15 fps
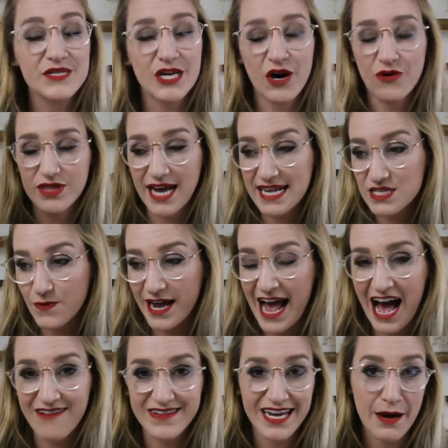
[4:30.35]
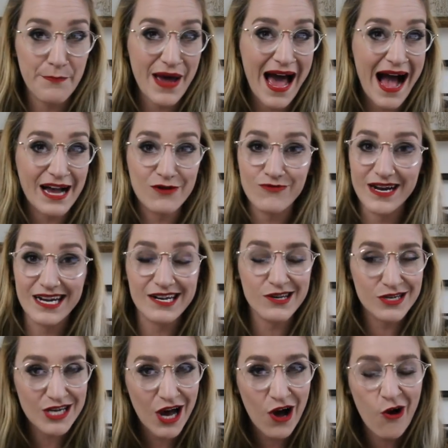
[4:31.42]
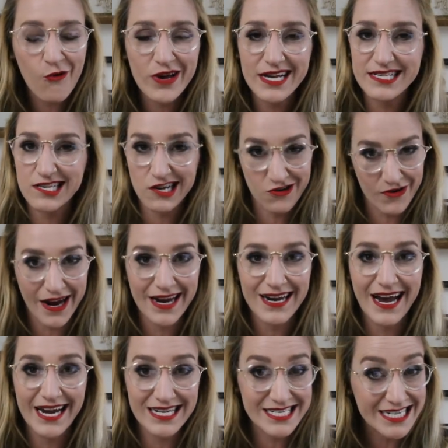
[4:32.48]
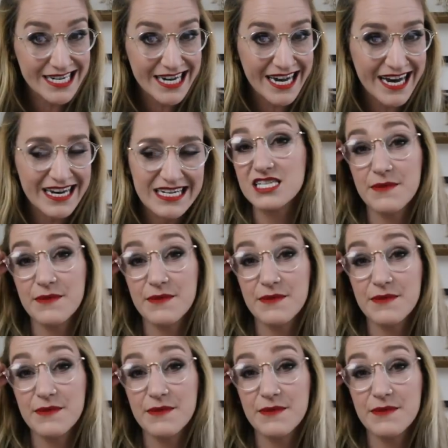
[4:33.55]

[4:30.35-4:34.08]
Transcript: So that's why having a pack ready to go is a great idea